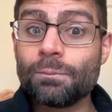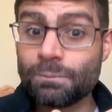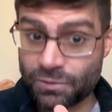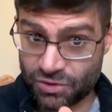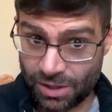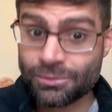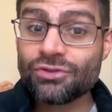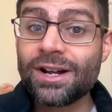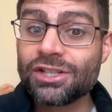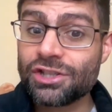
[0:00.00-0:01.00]
some
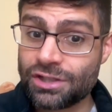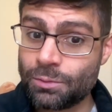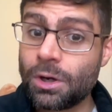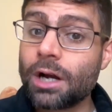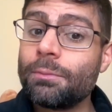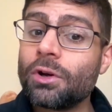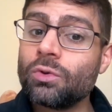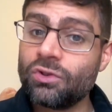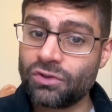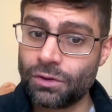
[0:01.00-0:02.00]
strategy work, but
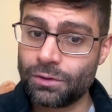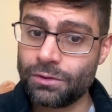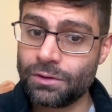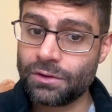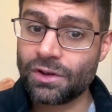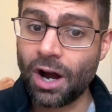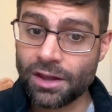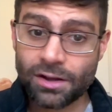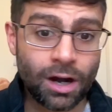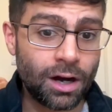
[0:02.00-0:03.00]
also the
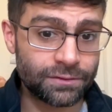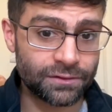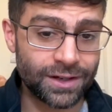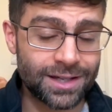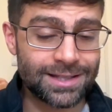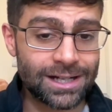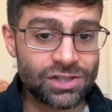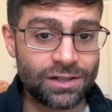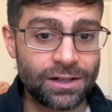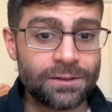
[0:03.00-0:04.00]
other half of it is
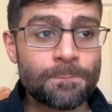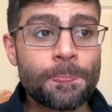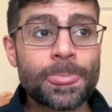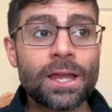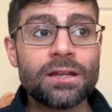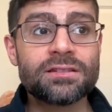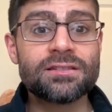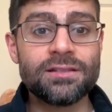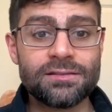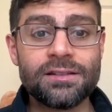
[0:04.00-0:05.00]
actually
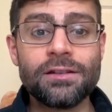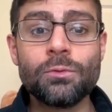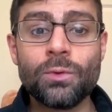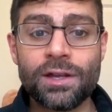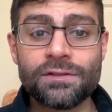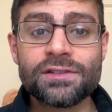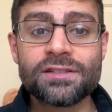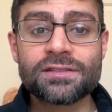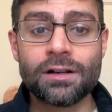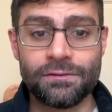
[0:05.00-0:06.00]
sitting with
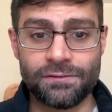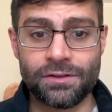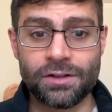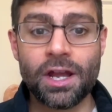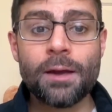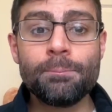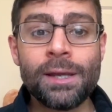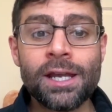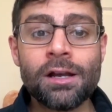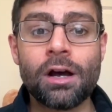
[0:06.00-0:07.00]
discomfort,
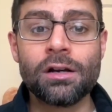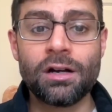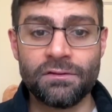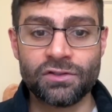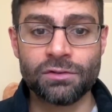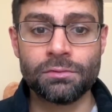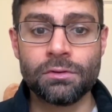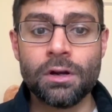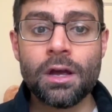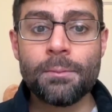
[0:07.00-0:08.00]
being uncomfortable,